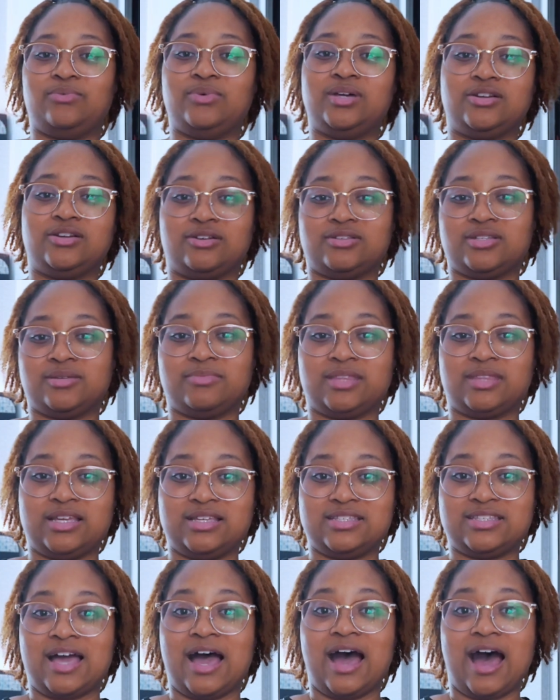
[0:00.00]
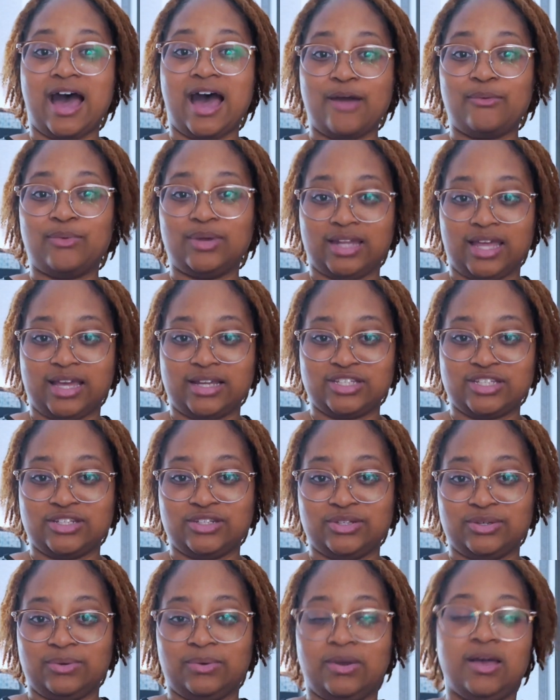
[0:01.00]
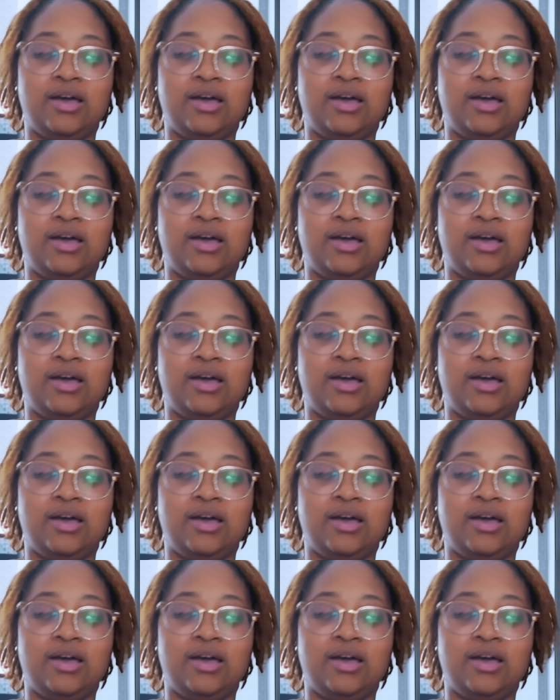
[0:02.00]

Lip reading: What are some things that I would like to do?